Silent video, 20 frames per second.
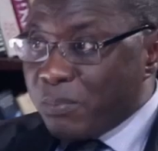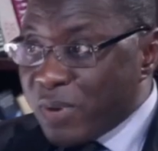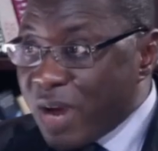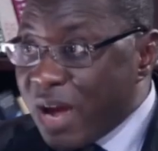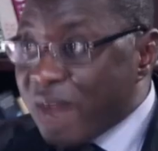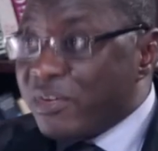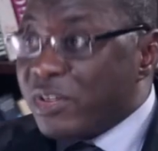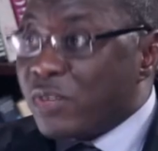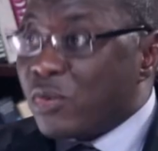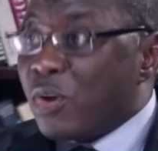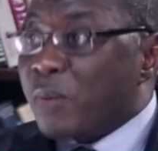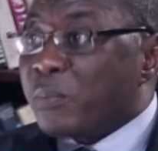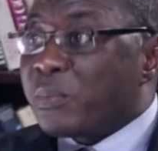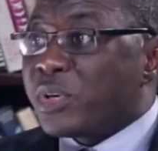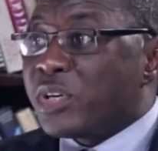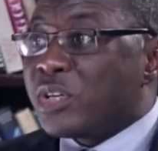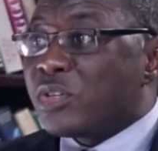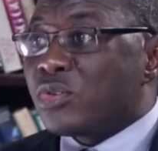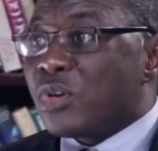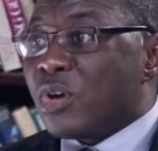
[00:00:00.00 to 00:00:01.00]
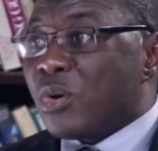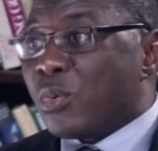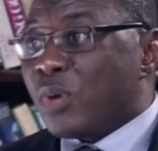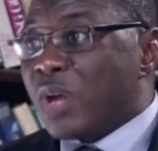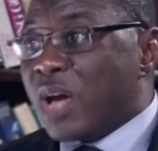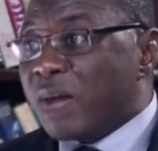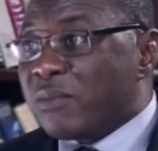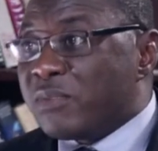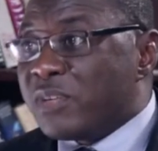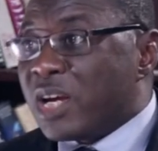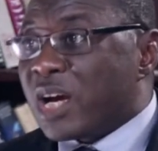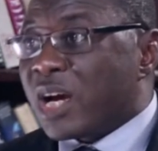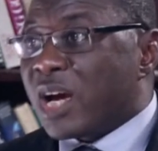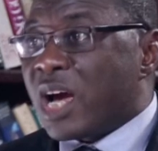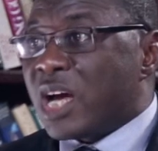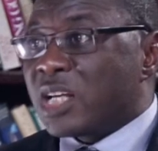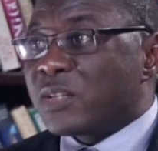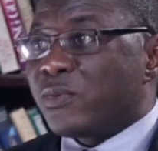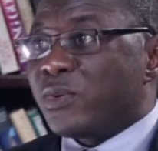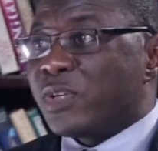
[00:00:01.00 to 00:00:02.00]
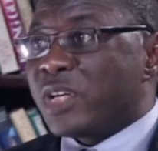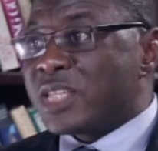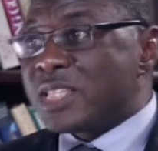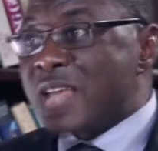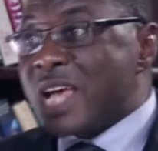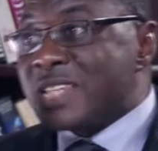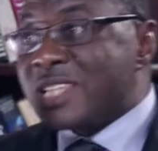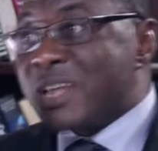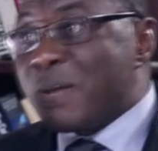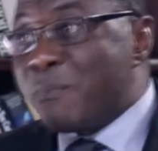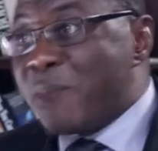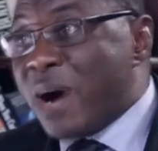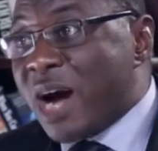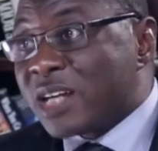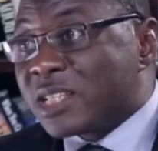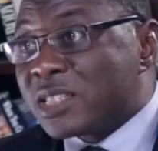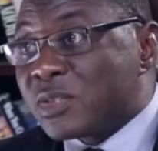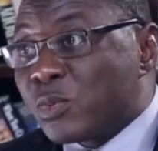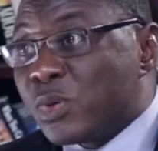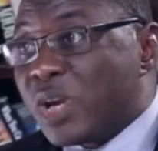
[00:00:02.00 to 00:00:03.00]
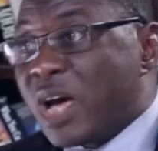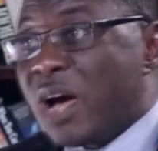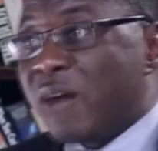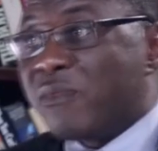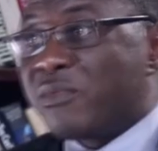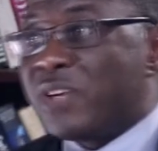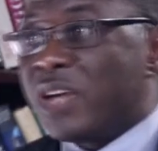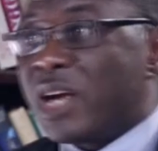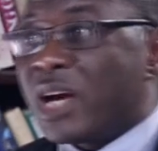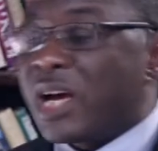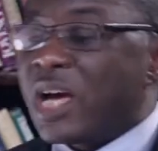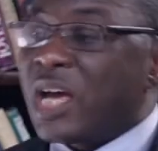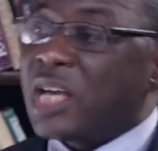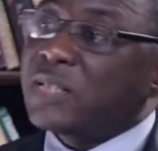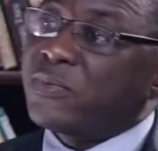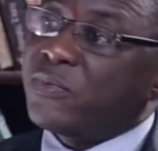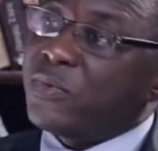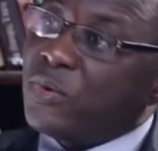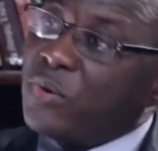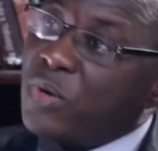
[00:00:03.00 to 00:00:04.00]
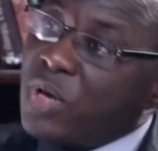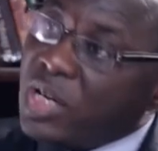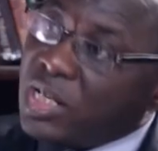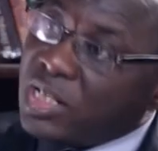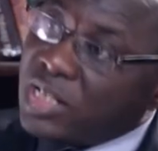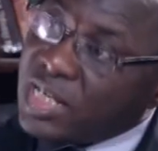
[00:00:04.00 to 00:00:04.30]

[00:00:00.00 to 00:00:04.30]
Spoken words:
private companies will have their cash flow, just as the banks will have their cash flow,